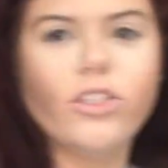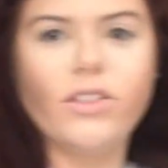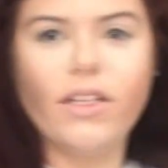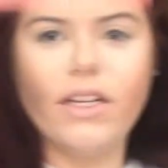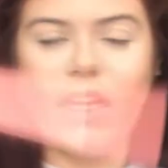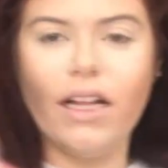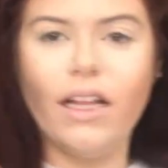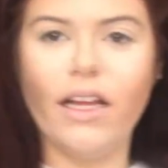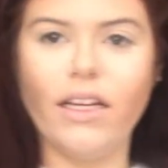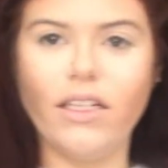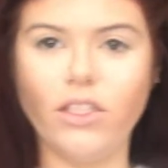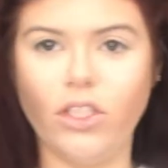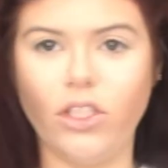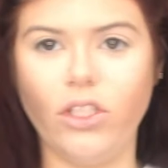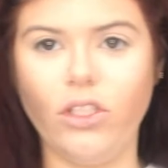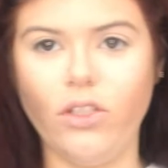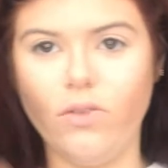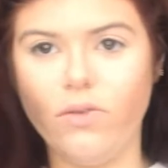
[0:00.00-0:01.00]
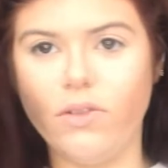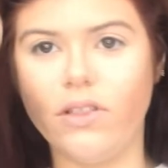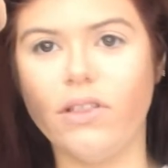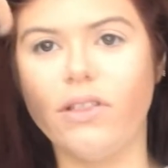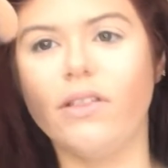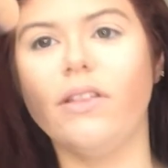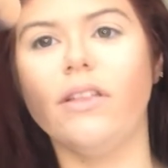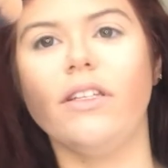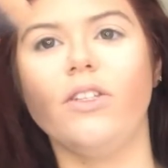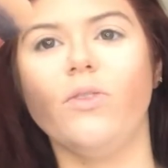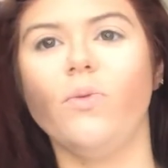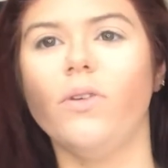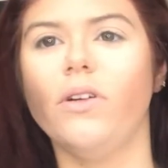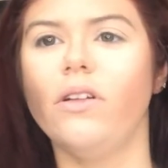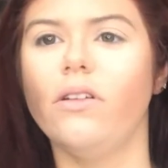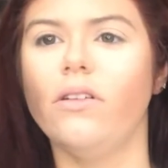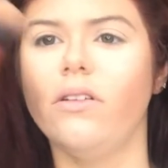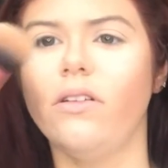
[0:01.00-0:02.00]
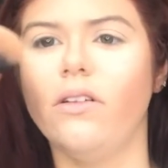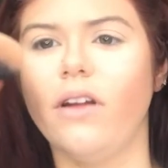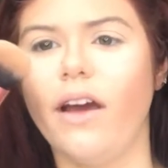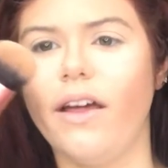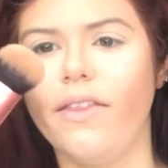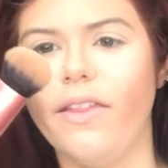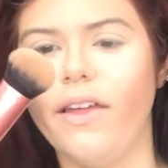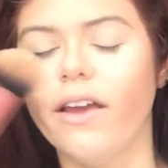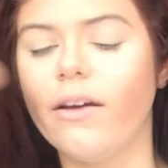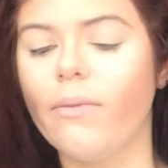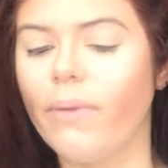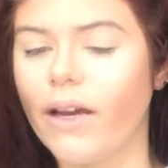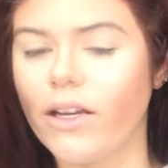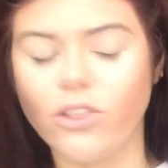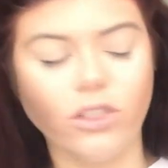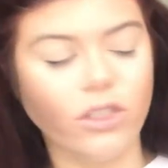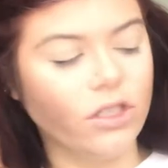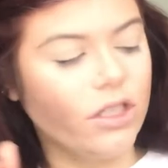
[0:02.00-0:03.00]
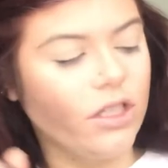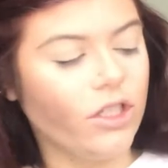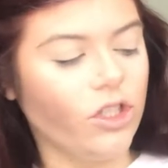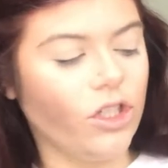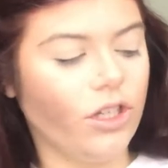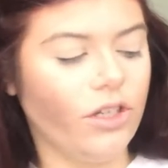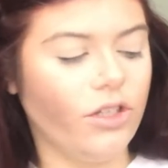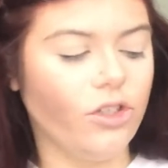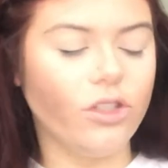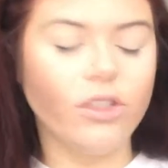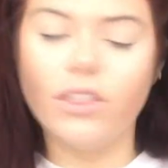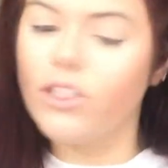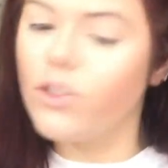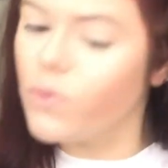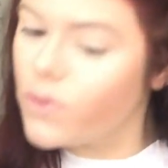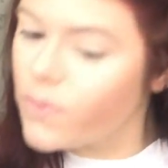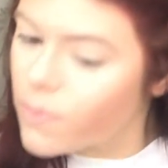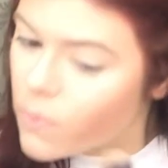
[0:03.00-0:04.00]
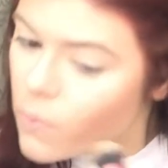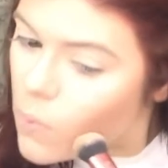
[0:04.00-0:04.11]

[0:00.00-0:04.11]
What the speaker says: that I like to use is this one. I think I'm actually going to change this one,